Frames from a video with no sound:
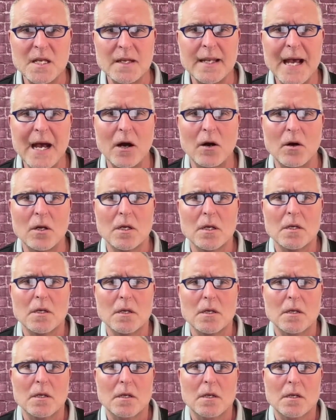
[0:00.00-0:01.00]
Now,
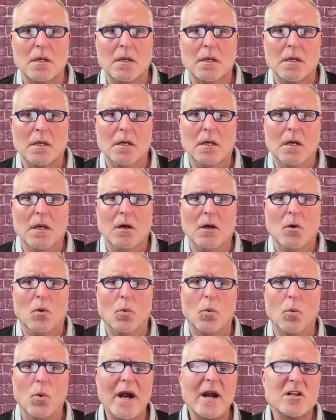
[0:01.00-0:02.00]

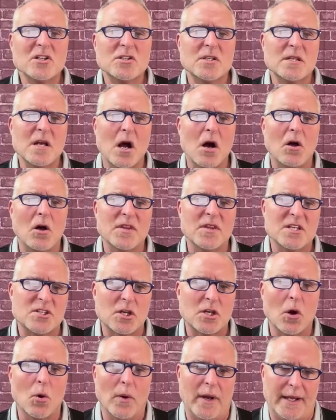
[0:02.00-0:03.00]
where's all
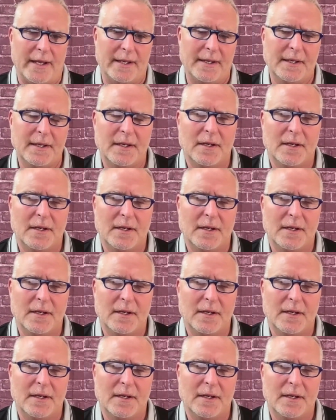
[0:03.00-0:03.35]
this going?